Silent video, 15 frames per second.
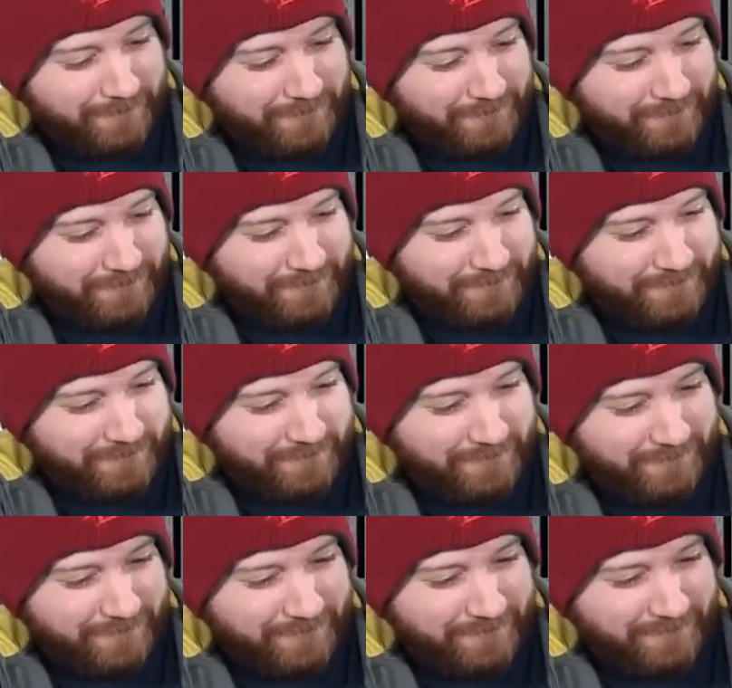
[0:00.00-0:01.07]

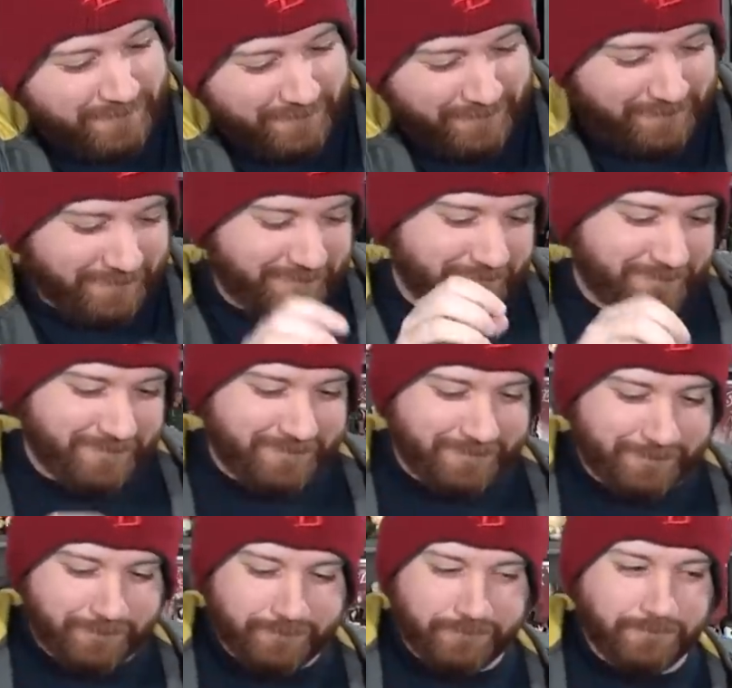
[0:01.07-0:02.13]

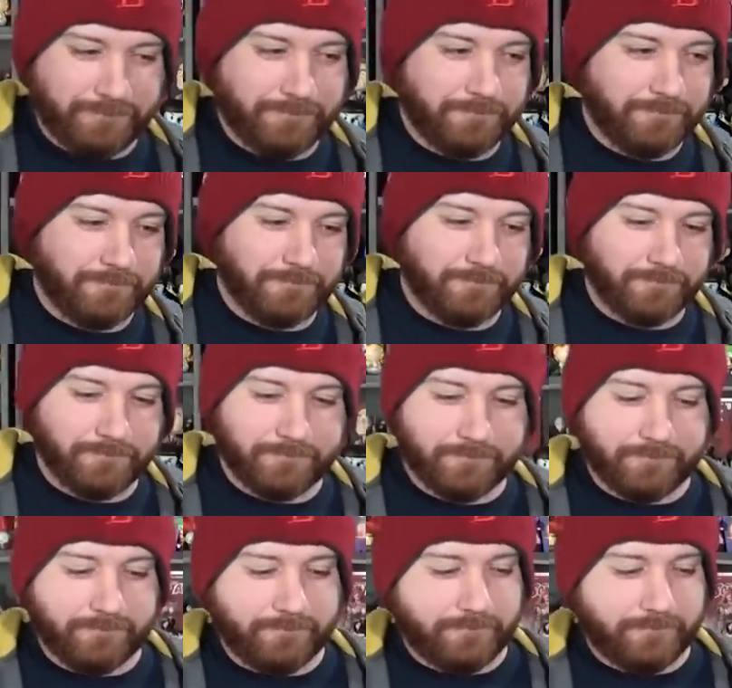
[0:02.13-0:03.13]
(silent)